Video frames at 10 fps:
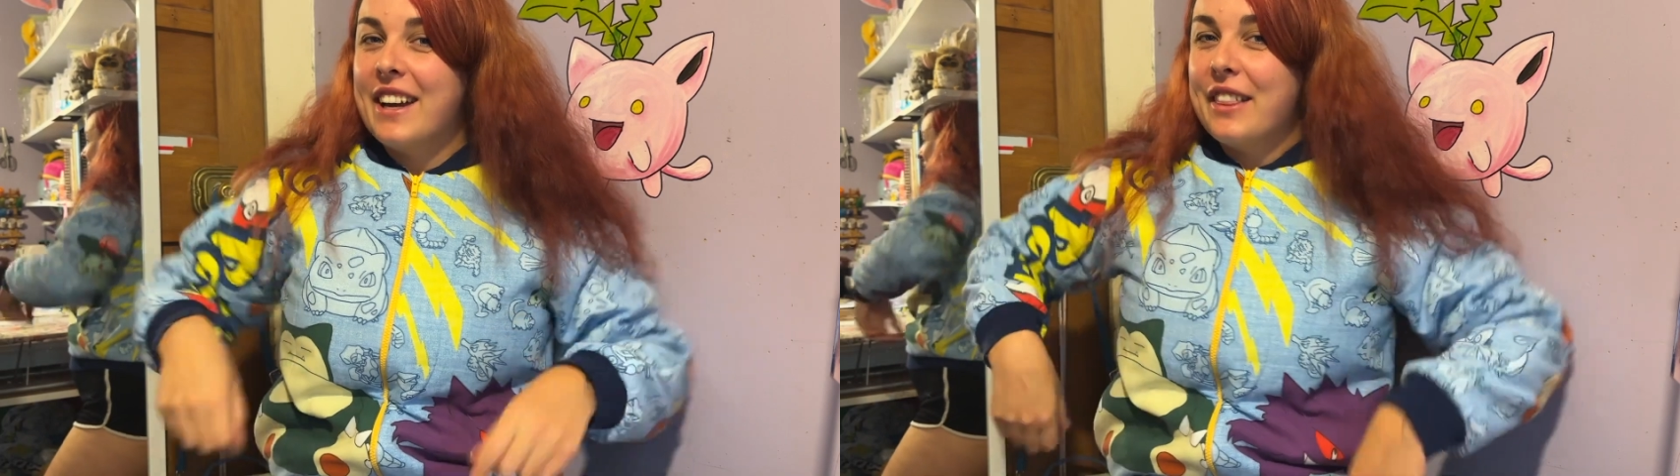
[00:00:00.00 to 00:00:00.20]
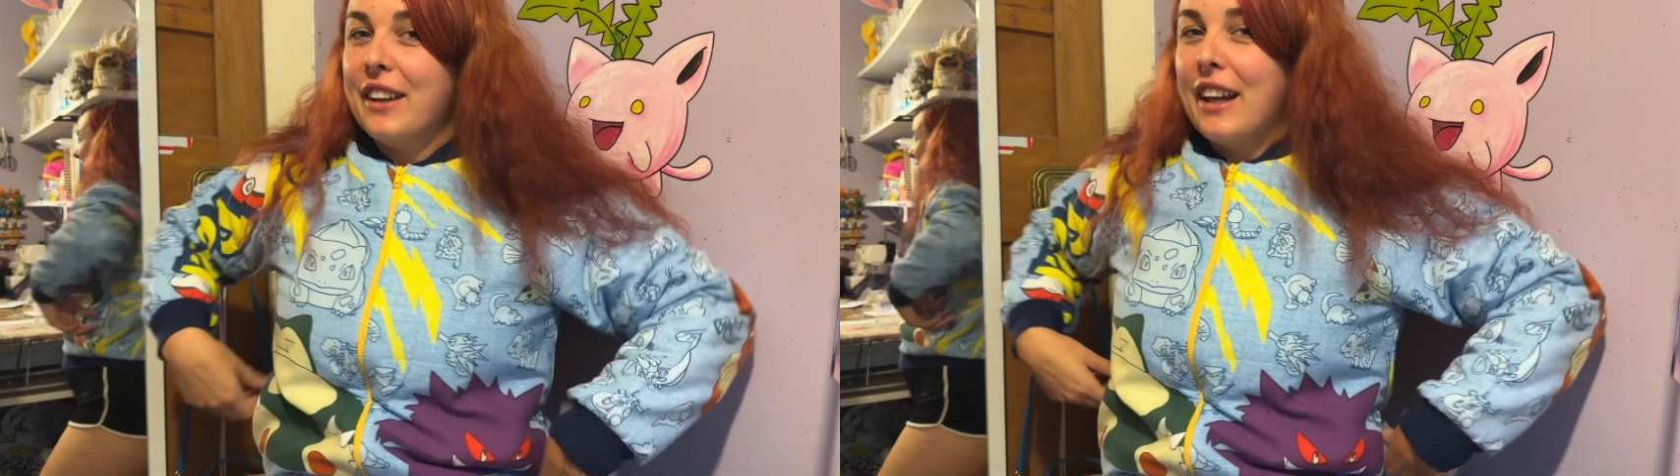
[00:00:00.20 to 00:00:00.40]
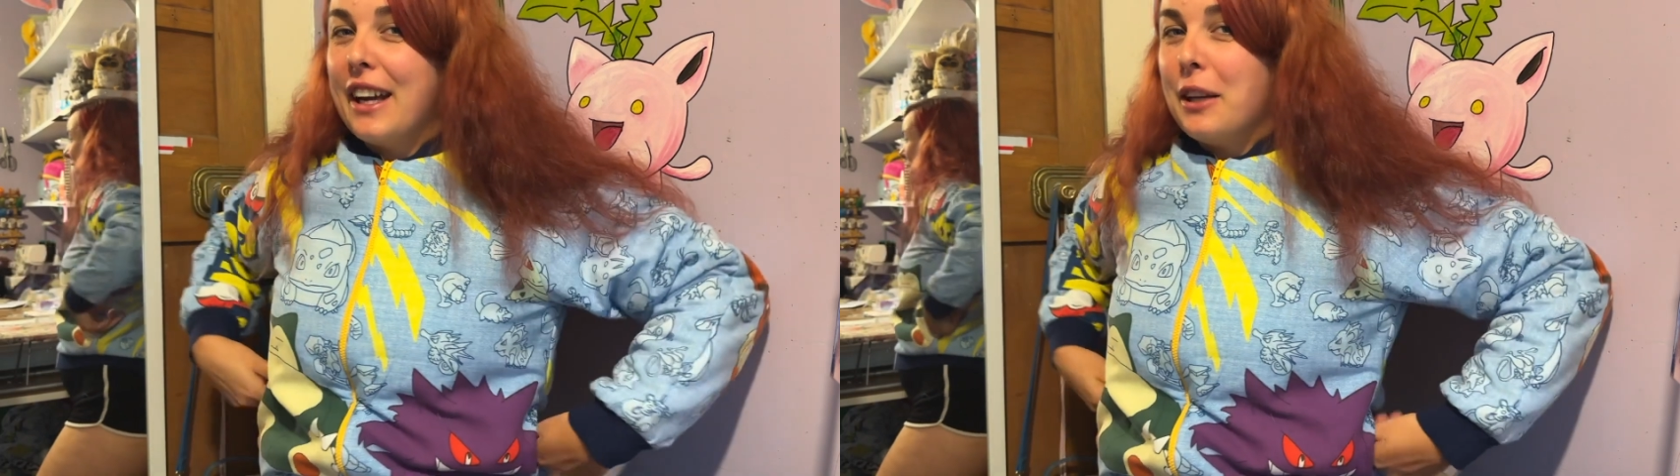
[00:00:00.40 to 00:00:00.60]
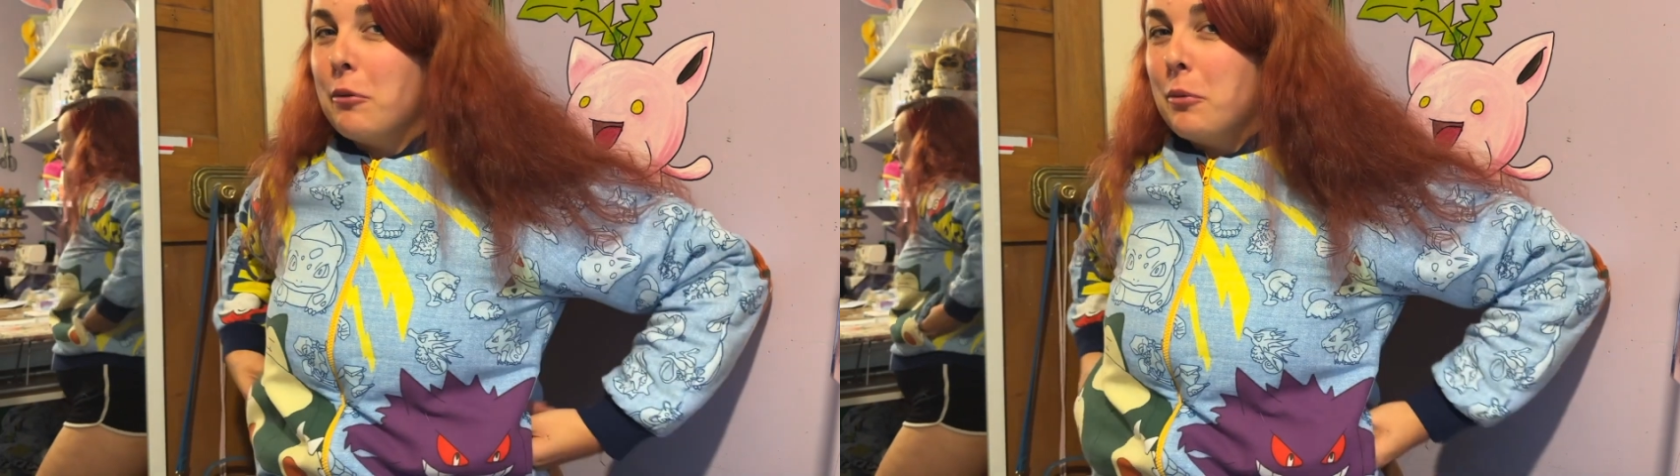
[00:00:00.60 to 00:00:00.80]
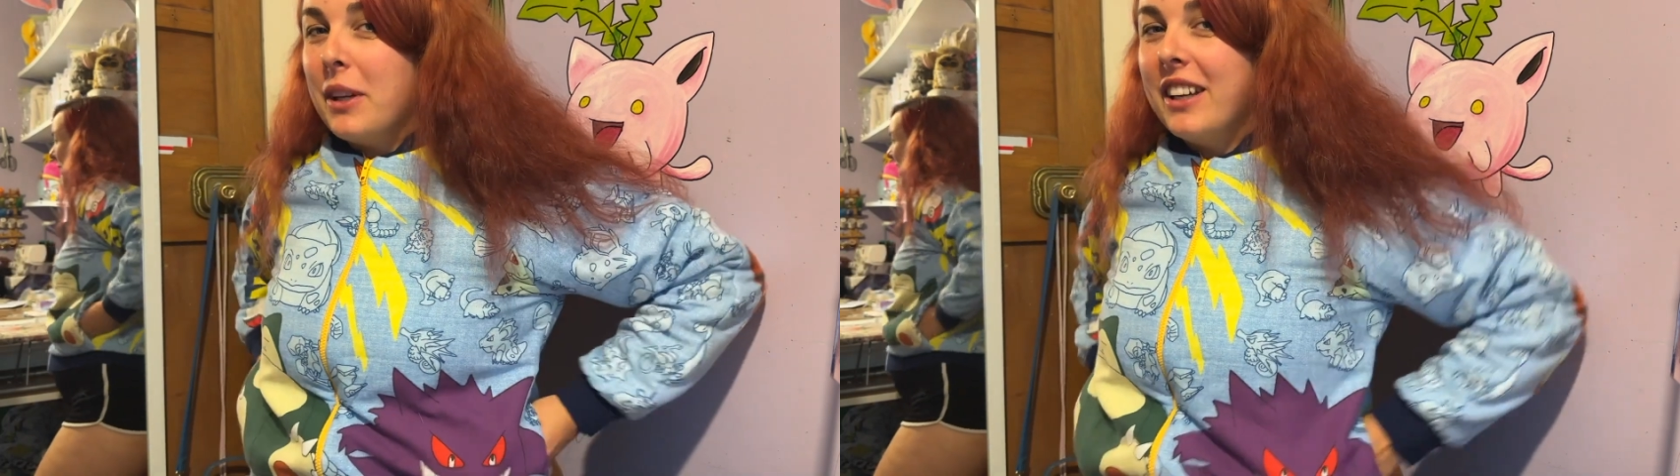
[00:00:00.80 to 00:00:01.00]
the lining
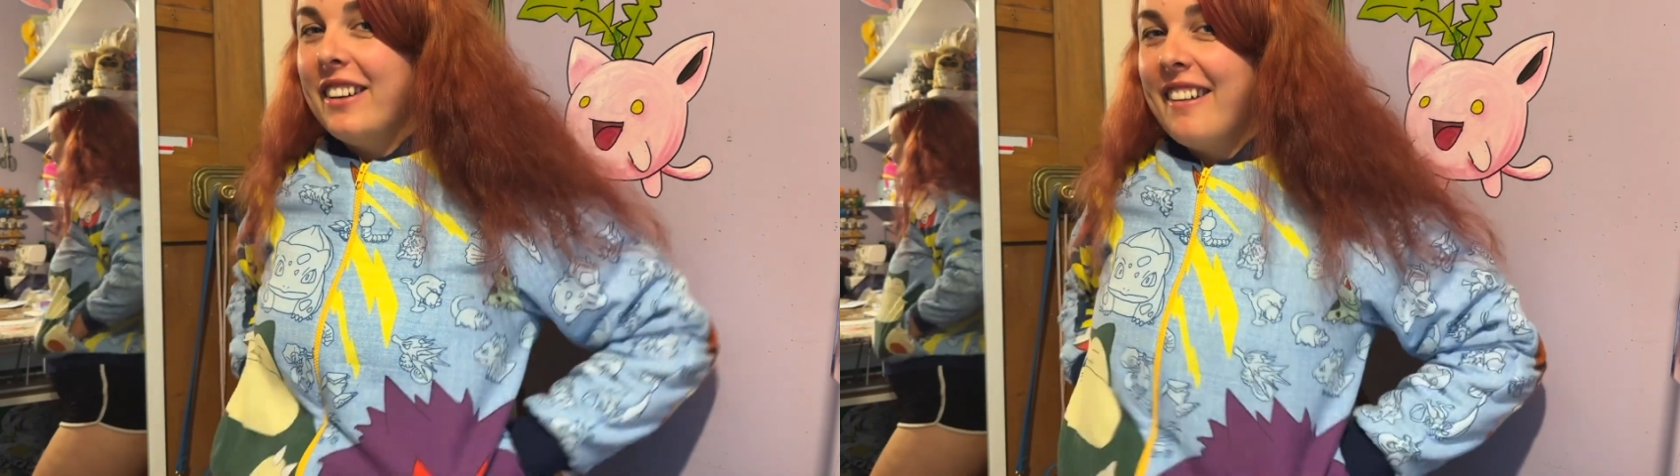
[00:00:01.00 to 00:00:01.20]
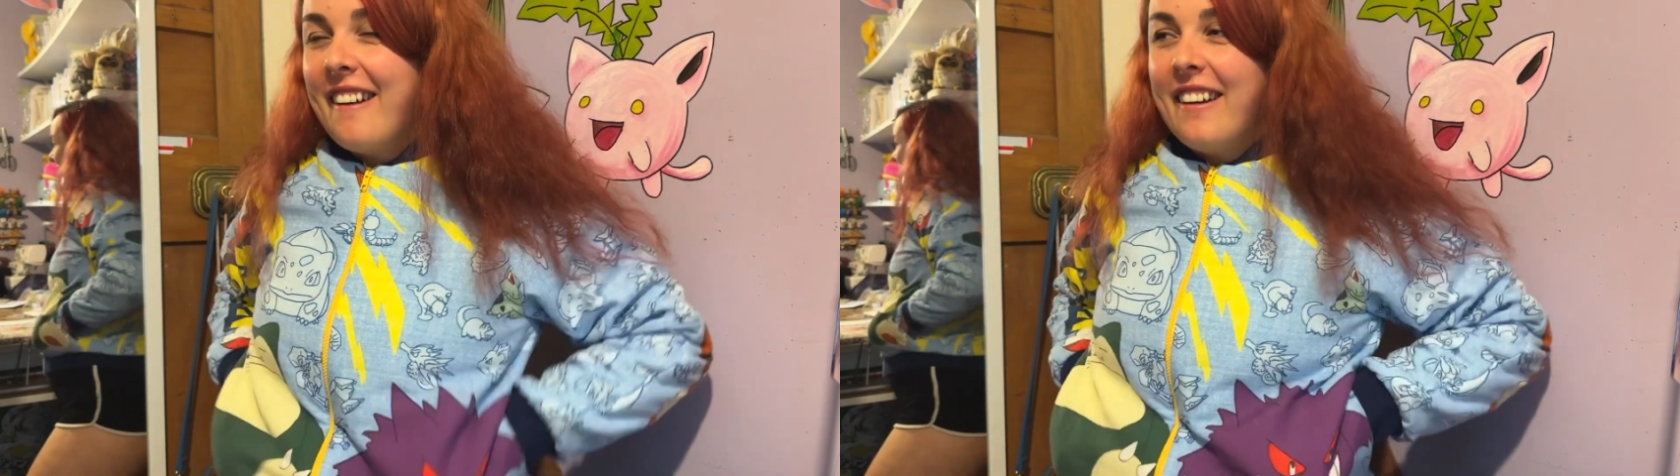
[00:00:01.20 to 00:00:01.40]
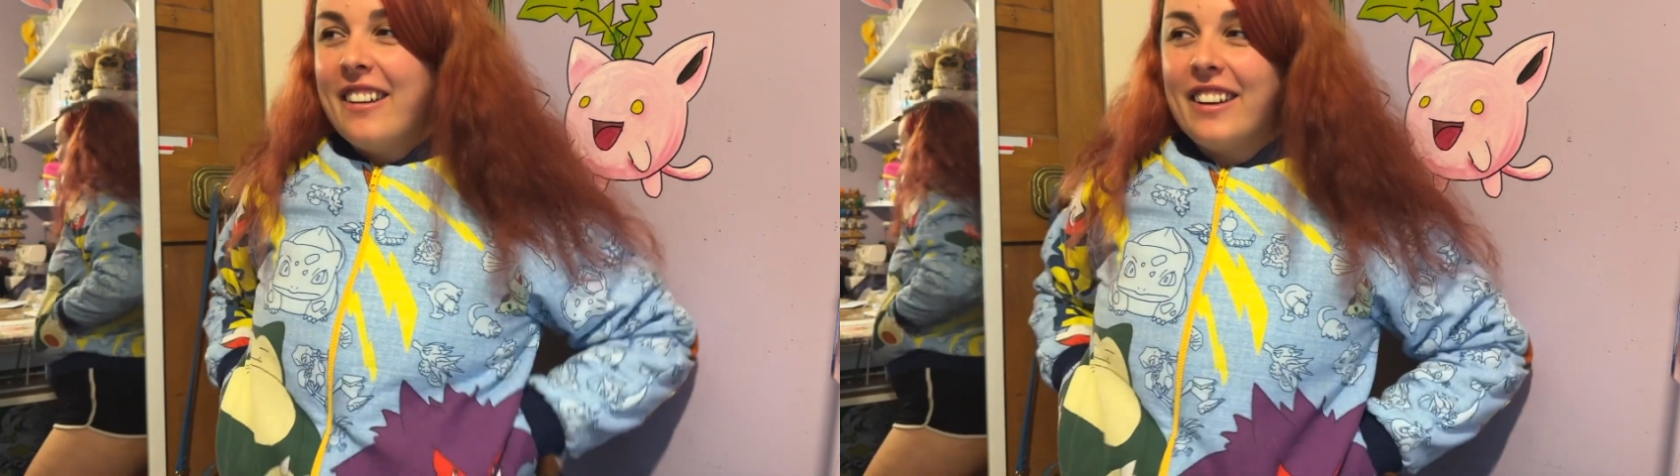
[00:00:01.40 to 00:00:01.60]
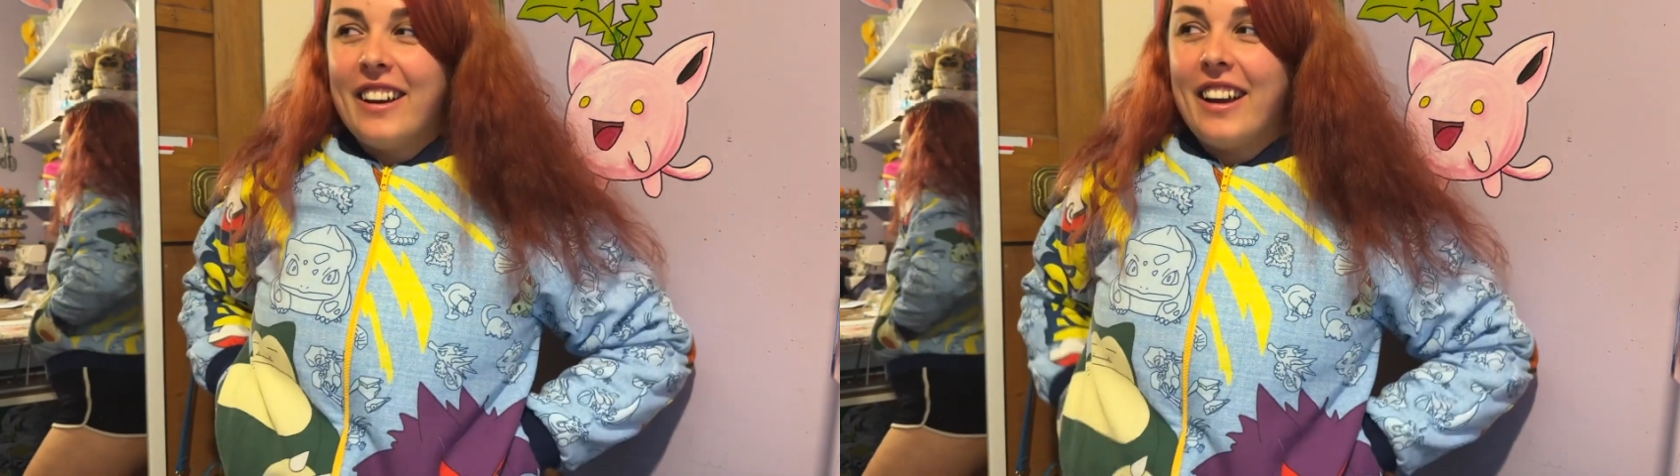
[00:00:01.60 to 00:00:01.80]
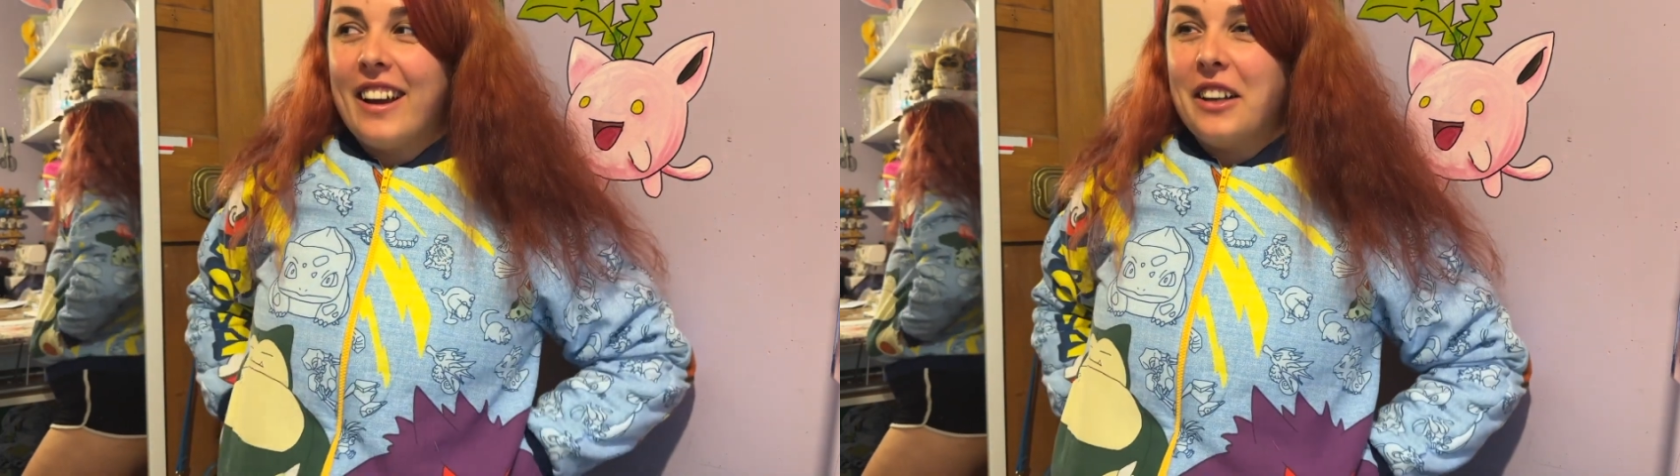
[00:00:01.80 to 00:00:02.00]
will be in,
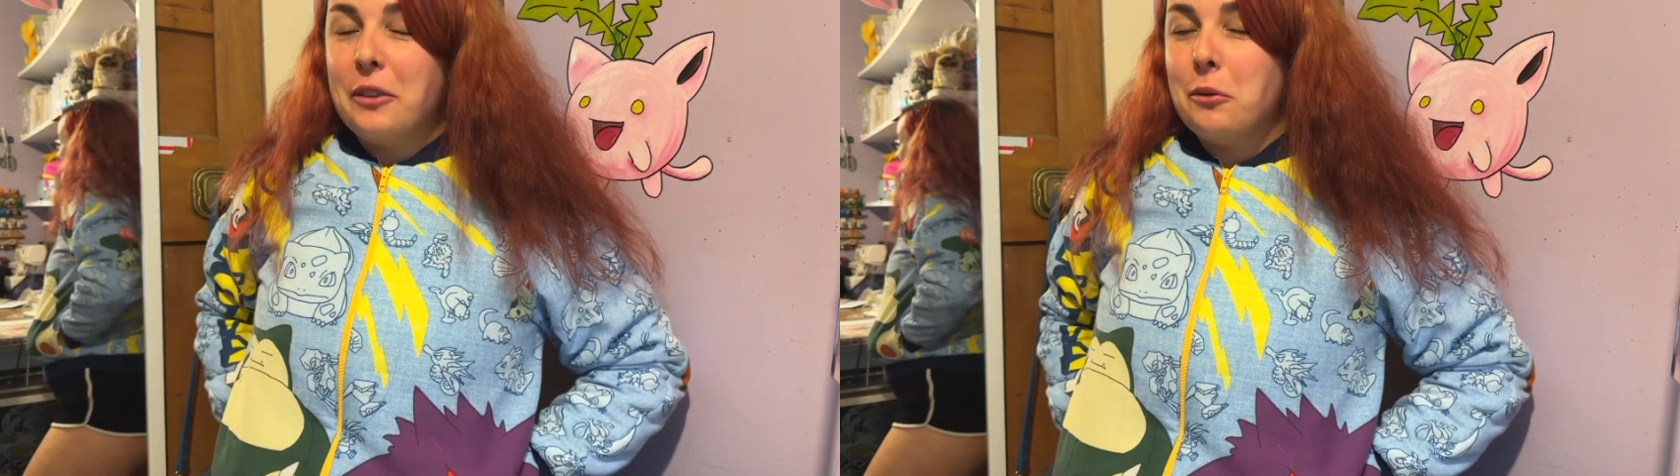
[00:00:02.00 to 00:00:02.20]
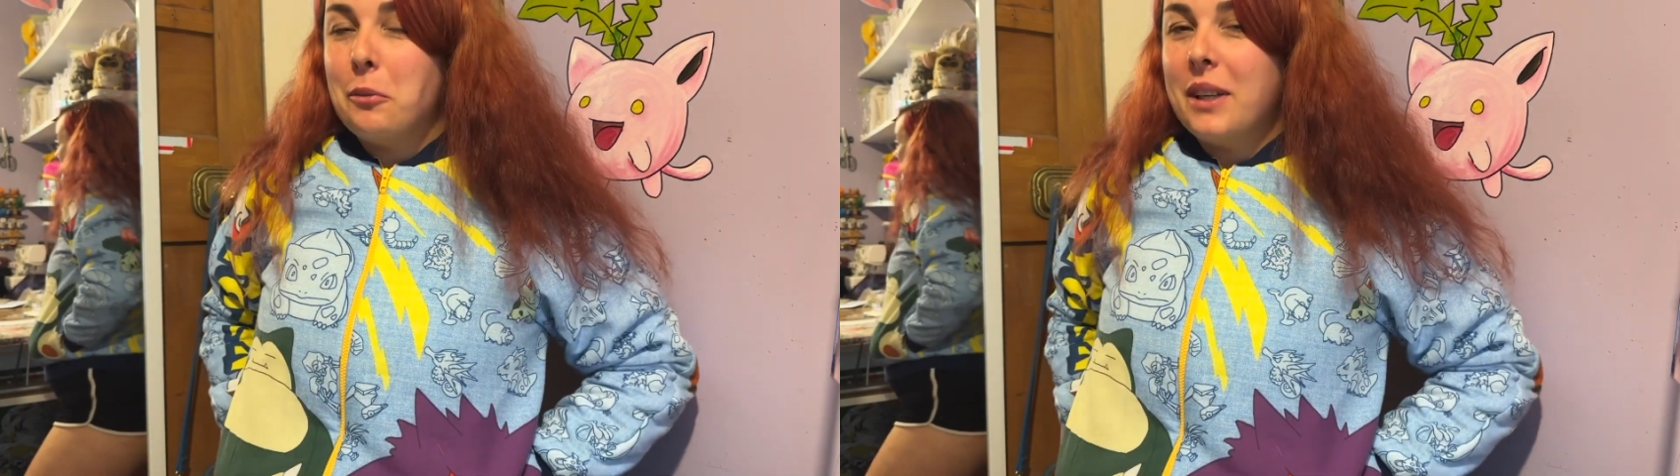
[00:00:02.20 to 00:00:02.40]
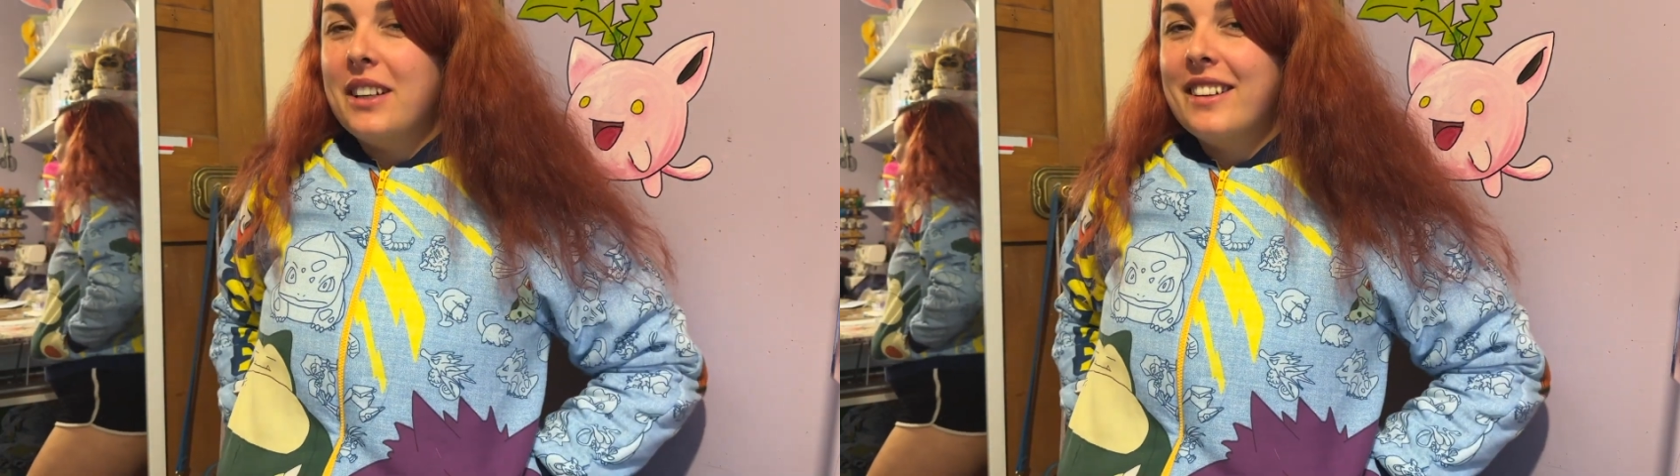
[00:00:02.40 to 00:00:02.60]
and it will be